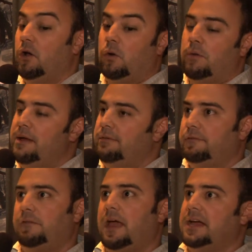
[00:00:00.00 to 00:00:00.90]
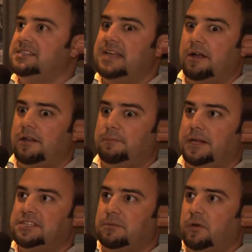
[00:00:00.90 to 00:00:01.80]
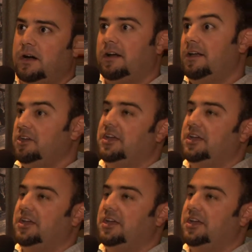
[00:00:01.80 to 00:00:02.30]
Or maybe the flag is down in a pit somewhere.